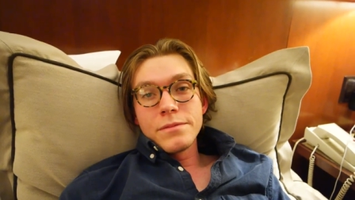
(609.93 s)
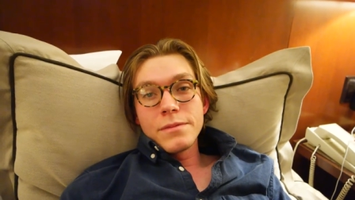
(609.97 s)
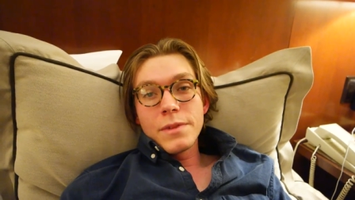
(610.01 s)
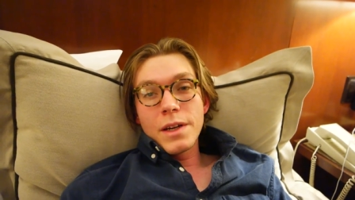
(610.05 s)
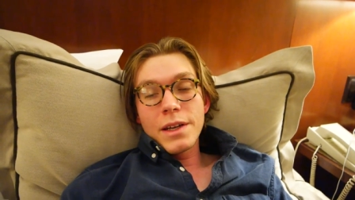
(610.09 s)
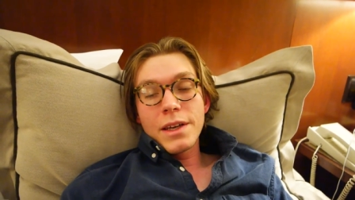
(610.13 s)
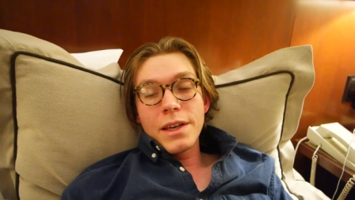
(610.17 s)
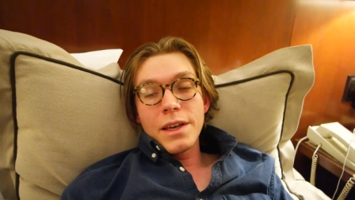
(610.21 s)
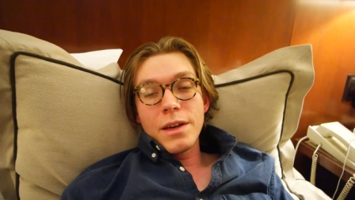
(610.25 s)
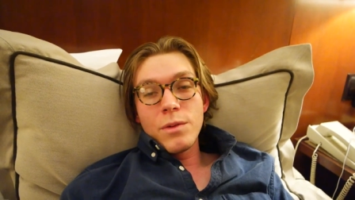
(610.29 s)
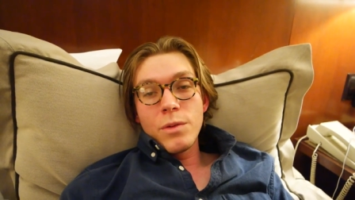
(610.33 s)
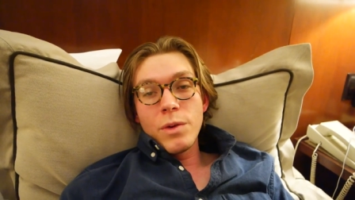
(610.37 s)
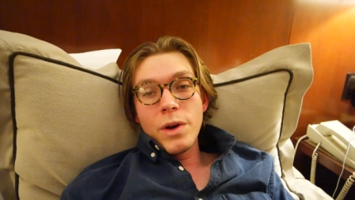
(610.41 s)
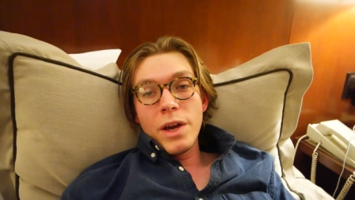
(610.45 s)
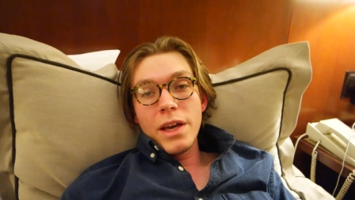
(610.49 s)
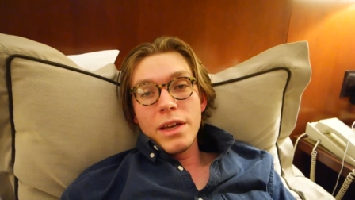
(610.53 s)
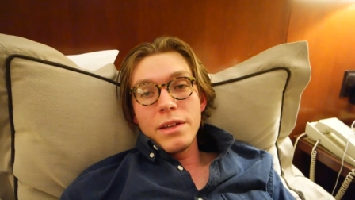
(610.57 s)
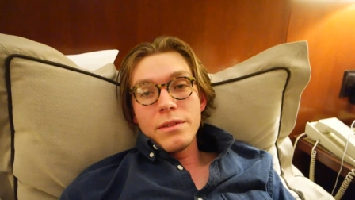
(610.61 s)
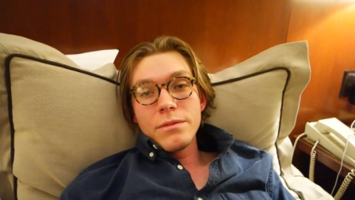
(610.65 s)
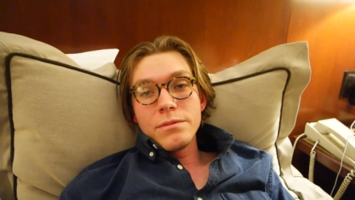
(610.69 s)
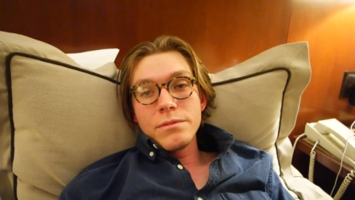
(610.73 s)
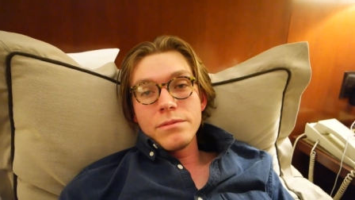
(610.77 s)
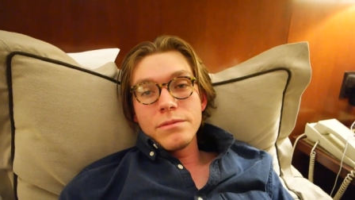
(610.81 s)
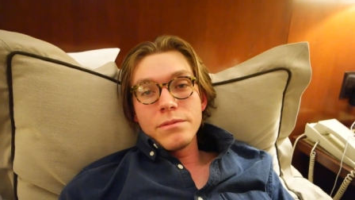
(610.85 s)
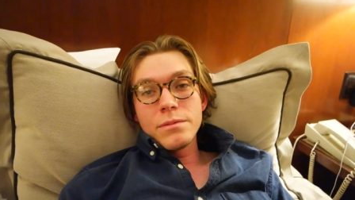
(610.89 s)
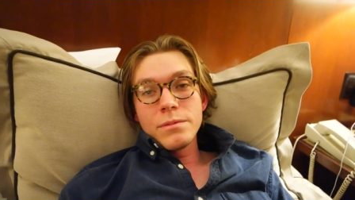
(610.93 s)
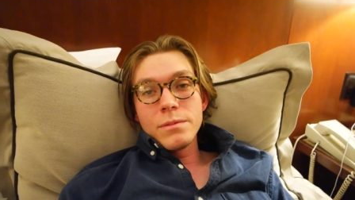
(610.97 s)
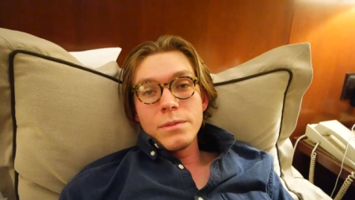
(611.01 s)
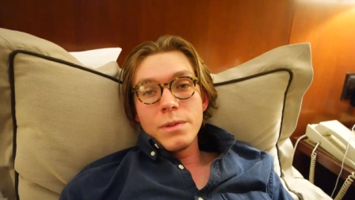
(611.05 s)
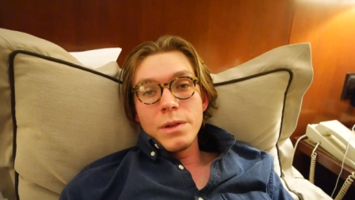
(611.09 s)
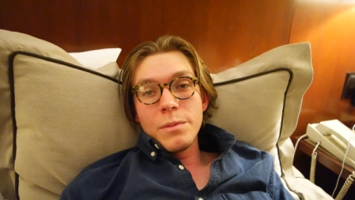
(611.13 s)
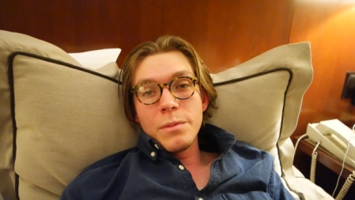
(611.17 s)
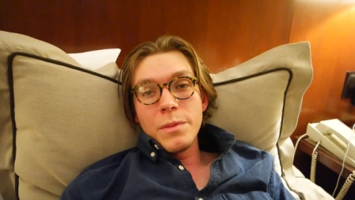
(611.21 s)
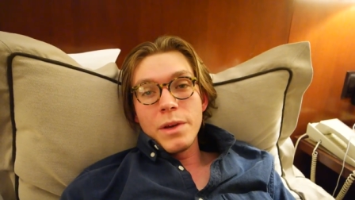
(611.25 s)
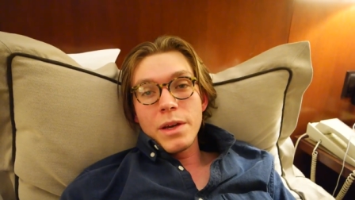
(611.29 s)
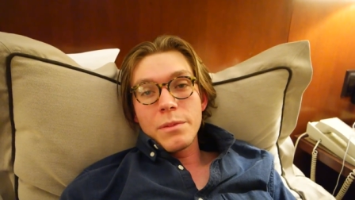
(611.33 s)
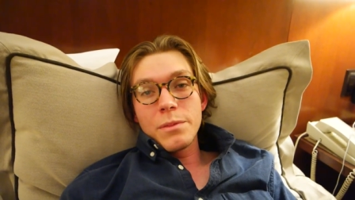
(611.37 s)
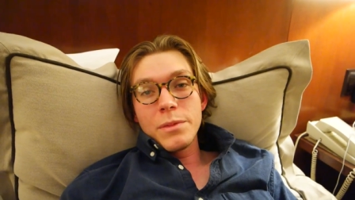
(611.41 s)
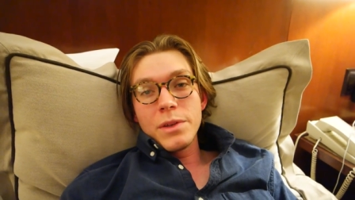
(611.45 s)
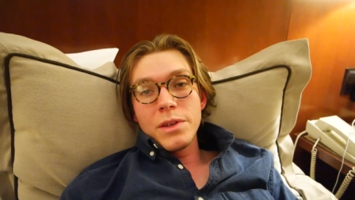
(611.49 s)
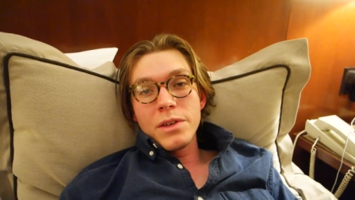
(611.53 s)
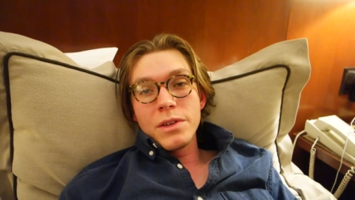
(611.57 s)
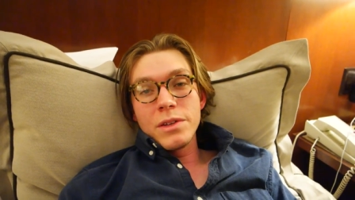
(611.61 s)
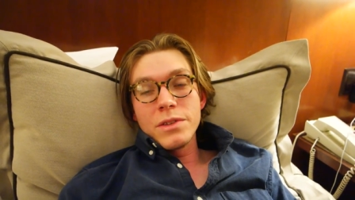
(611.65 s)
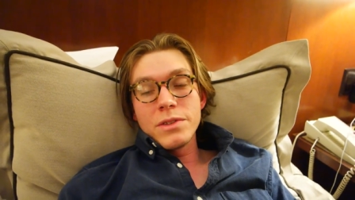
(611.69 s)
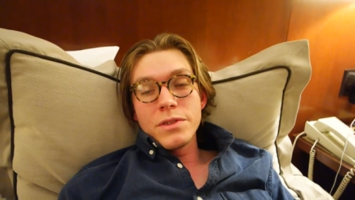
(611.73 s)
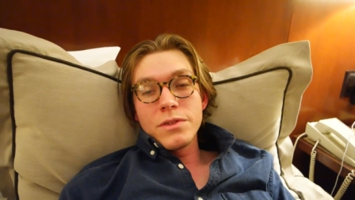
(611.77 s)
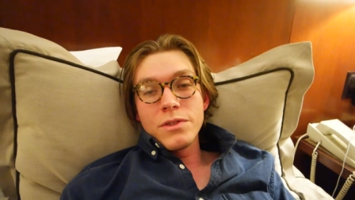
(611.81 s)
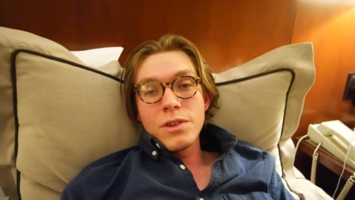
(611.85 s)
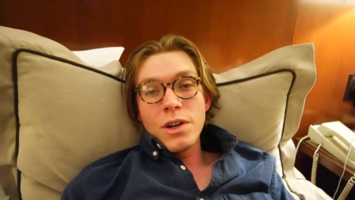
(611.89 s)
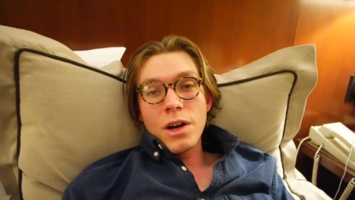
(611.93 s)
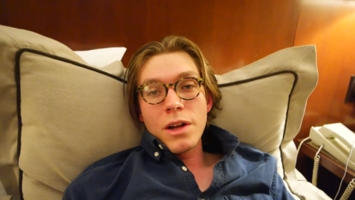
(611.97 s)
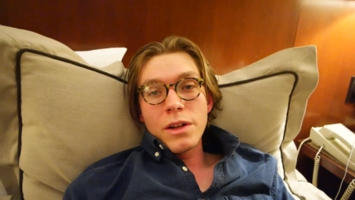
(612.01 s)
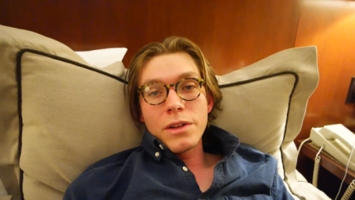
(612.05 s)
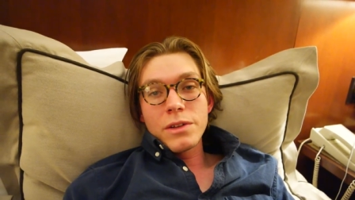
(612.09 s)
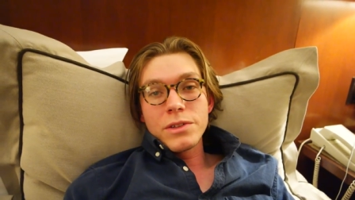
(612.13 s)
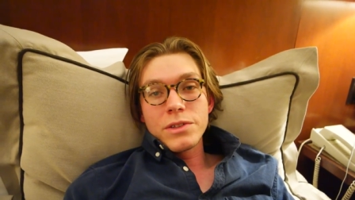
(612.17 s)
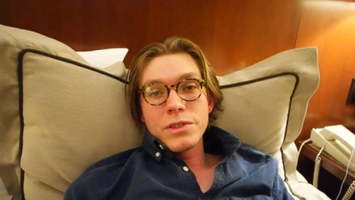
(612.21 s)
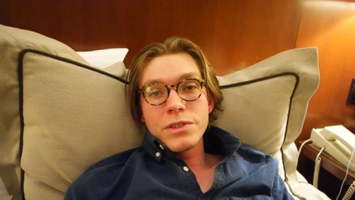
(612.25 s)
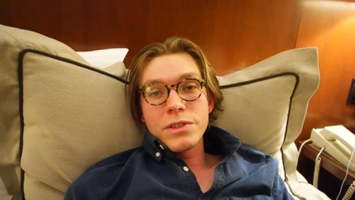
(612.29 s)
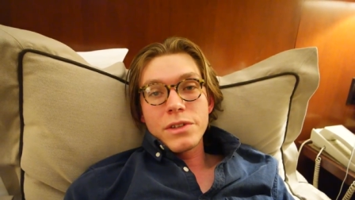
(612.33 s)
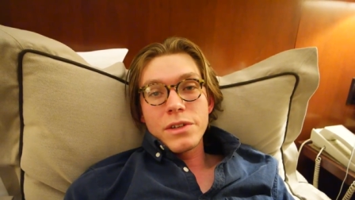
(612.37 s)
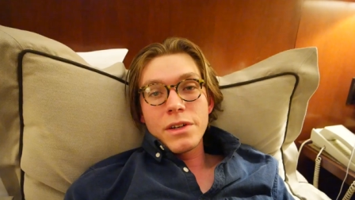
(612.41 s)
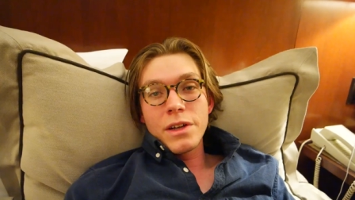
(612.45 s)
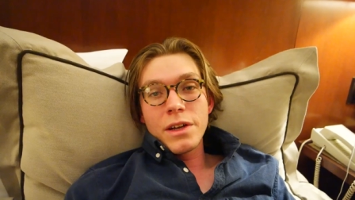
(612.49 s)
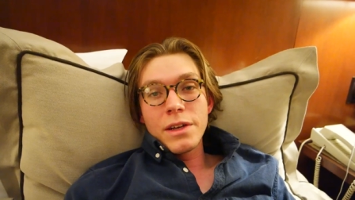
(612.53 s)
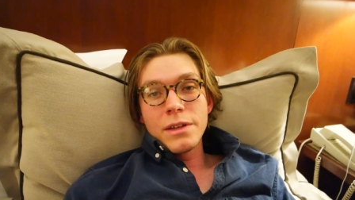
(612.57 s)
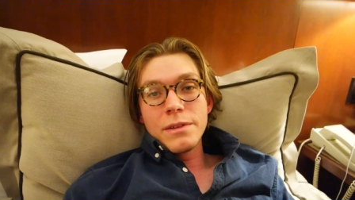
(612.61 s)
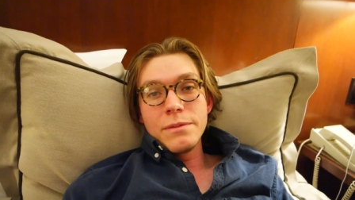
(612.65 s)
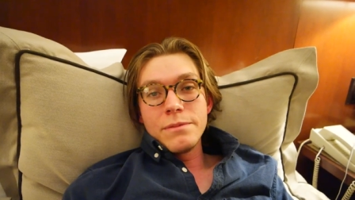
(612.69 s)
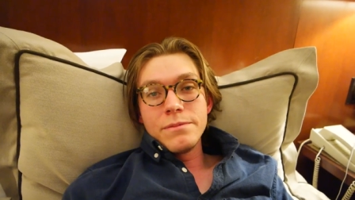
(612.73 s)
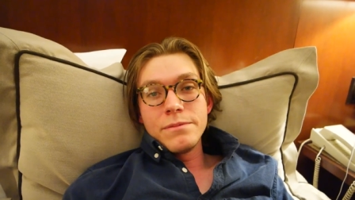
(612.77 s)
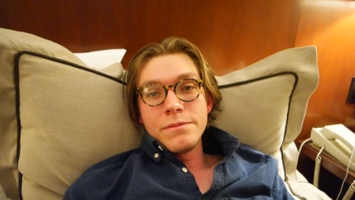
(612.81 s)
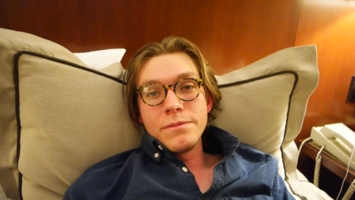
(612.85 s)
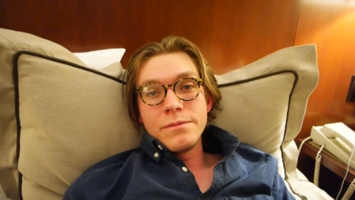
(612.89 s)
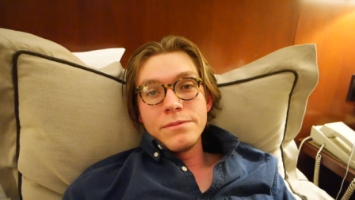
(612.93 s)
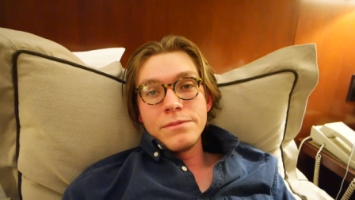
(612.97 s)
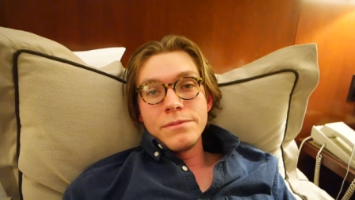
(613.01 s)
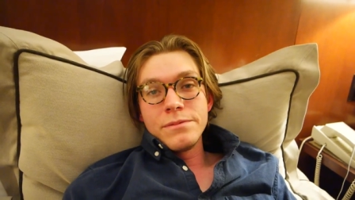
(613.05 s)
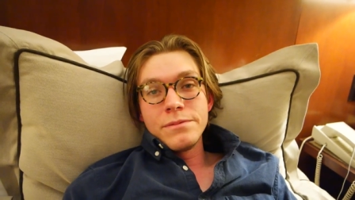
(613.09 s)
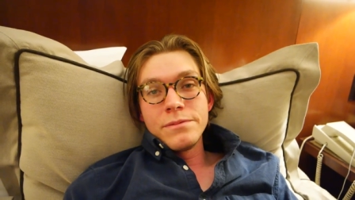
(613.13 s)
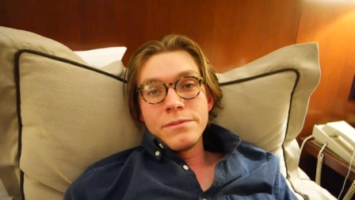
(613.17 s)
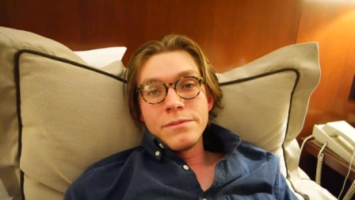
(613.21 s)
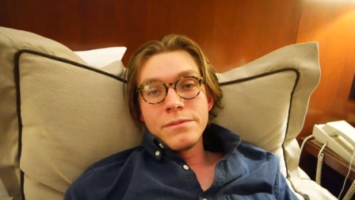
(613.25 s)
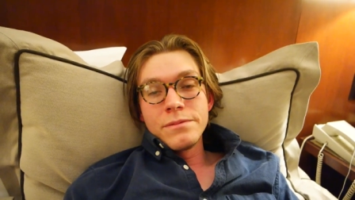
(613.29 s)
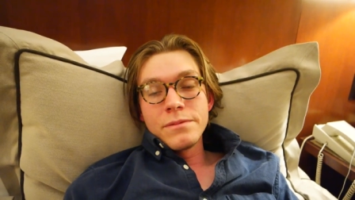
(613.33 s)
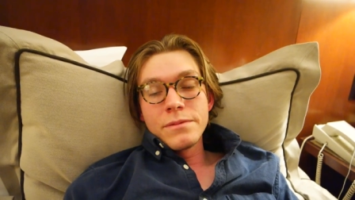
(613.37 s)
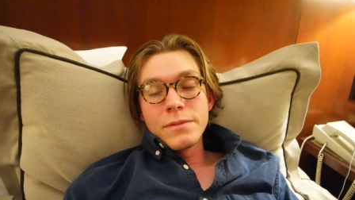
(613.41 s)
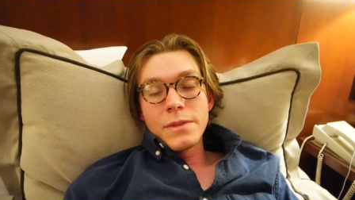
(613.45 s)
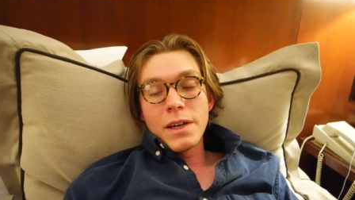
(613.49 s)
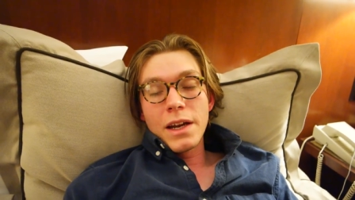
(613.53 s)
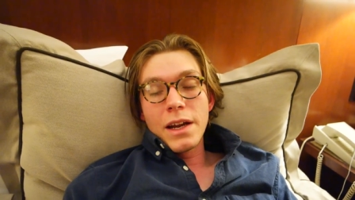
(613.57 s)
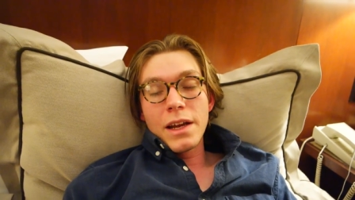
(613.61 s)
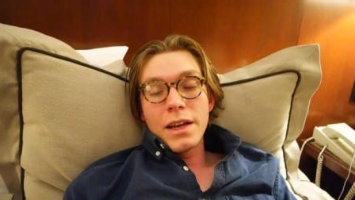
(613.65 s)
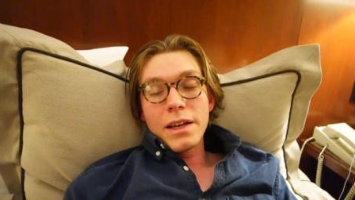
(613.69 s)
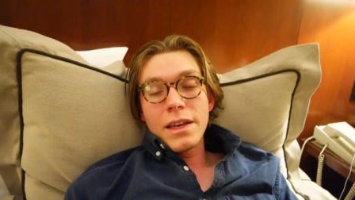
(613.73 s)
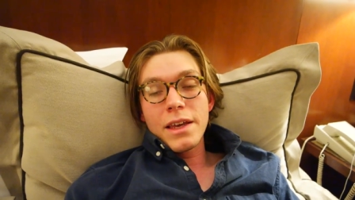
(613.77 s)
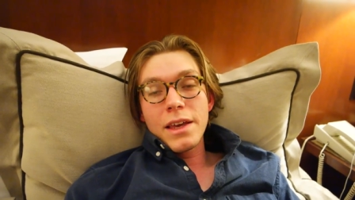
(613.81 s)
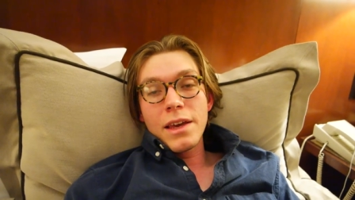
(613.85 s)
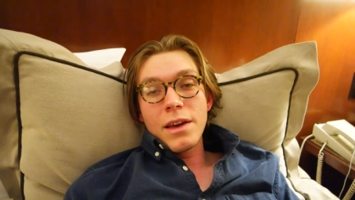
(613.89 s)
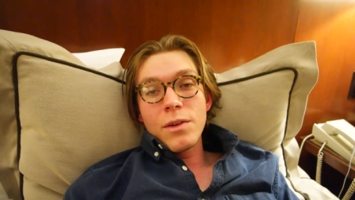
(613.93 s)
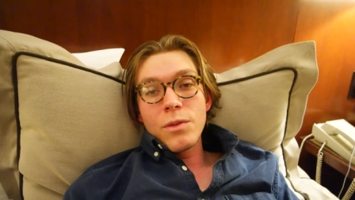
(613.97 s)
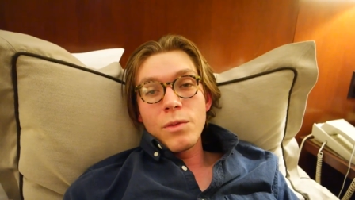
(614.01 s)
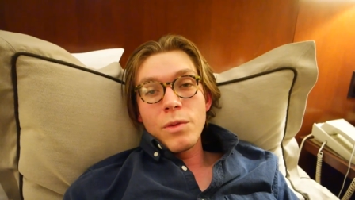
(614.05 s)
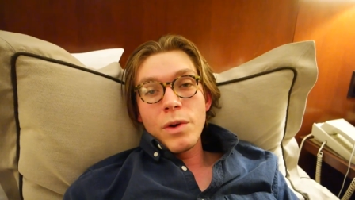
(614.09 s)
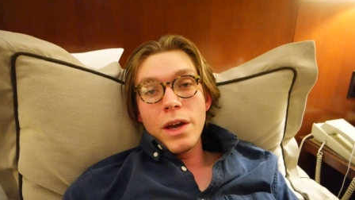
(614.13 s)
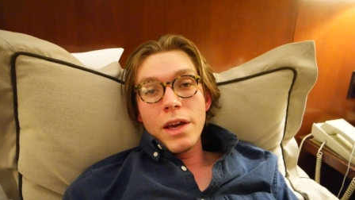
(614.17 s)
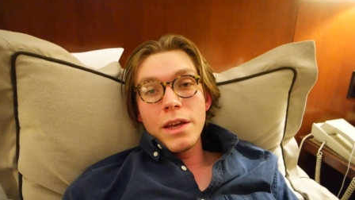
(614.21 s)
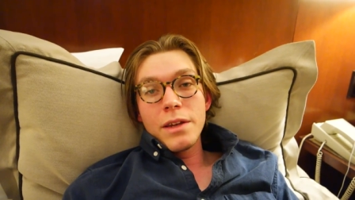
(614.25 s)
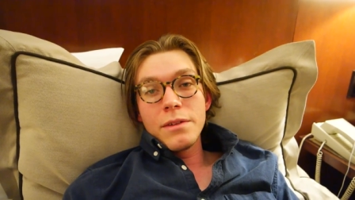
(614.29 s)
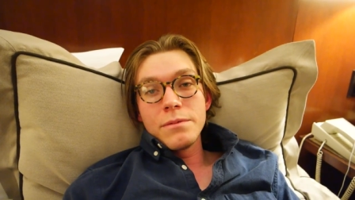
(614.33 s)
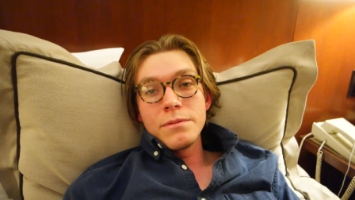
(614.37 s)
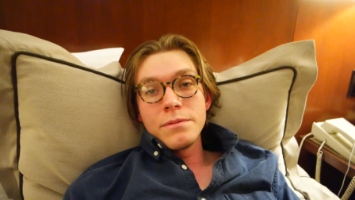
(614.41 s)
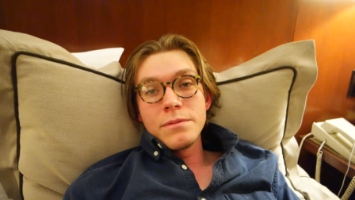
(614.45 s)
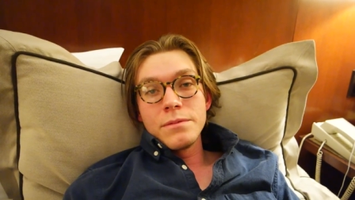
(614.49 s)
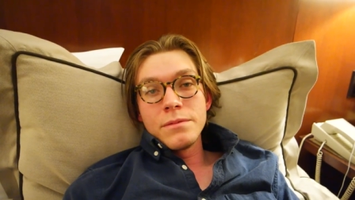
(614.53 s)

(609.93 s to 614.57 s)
I can't wait. I'm going to make millions of dollars tonight. And I can't wait.